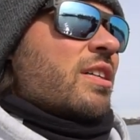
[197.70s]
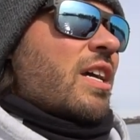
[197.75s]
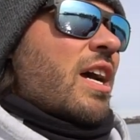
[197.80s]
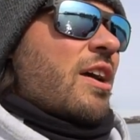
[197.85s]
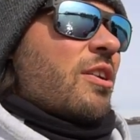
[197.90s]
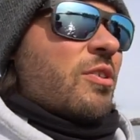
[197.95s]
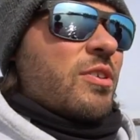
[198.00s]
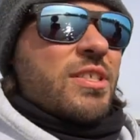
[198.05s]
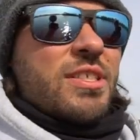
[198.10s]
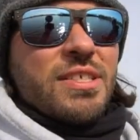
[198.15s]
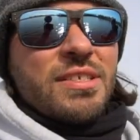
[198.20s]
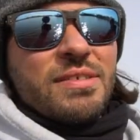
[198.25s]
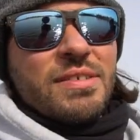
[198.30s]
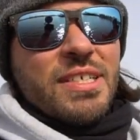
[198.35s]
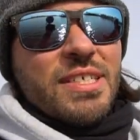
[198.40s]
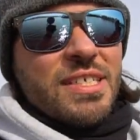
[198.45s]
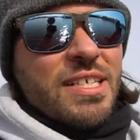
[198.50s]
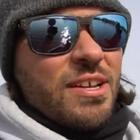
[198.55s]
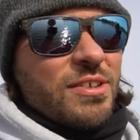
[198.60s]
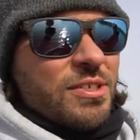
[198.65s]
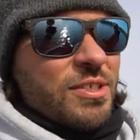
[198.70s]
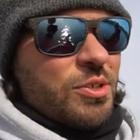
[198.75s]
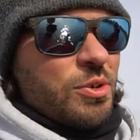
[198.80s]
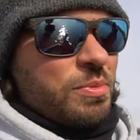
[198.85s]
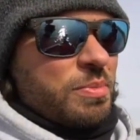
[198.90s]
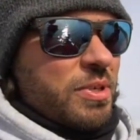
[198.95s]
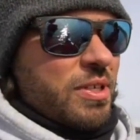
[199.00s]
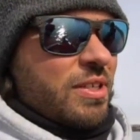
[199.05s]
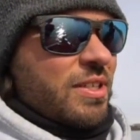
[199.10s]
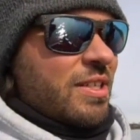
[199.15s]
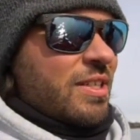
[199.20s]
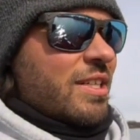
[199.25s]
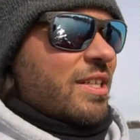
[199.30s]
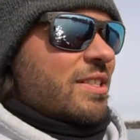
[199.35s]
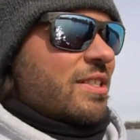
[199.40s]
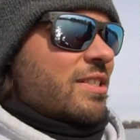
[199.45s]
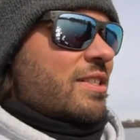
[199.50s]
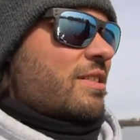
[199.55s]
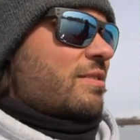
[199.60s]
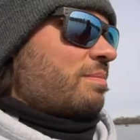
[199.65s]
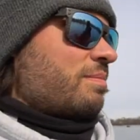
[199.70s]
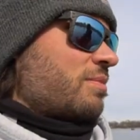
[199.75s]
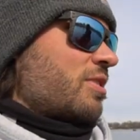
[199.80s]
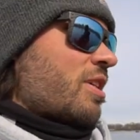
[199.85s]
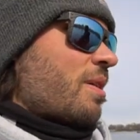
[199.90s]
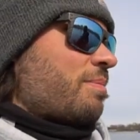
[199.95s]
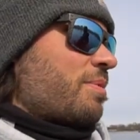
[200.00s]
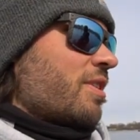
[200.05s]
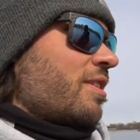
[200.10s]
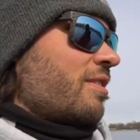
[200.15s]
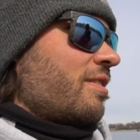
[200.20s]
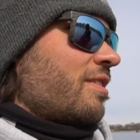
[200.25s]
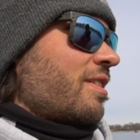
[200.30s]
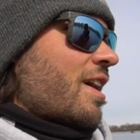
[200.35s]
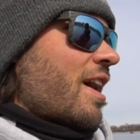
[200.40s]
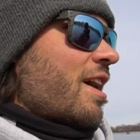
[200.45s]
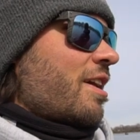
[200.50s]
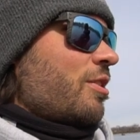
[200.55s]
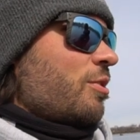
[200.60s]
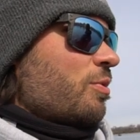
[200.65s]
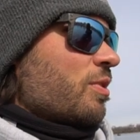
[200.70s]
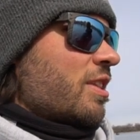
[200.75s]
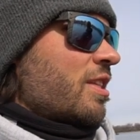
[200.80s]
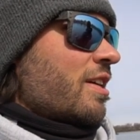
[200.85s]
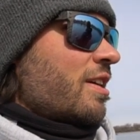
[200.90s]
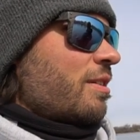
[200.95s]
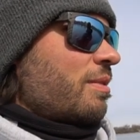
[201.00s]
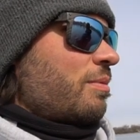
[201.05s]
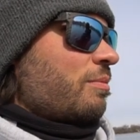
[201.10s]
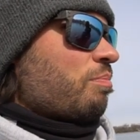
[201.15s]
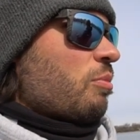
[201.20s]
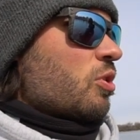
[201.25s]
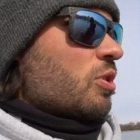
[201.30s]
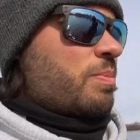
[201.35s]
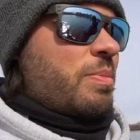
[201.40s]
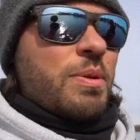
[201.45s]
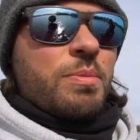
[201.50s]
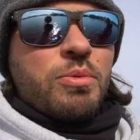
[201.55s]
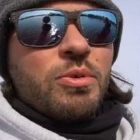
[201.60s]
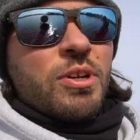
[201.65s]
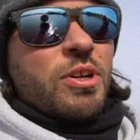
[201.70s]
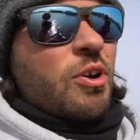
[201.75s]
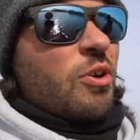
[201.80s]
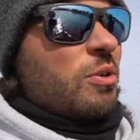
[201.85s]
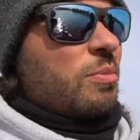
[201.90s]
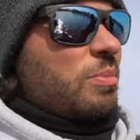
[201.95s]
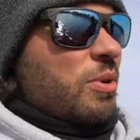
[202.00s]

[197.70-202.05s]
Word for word: I know it's it sounds stupid. It's something that you would think most people would know,